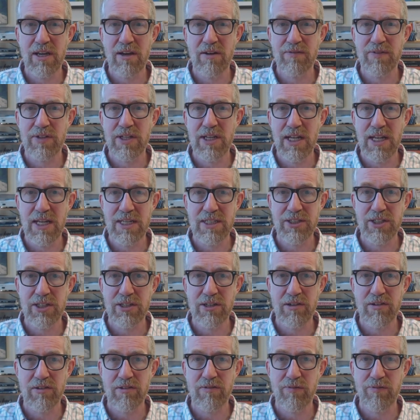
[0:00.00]
a
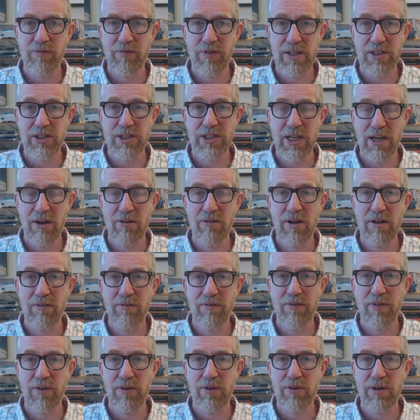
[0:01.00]
very great
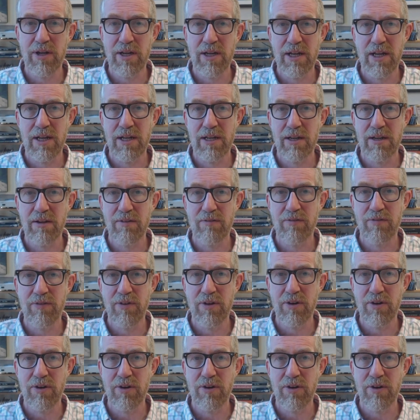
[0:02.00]
diversity of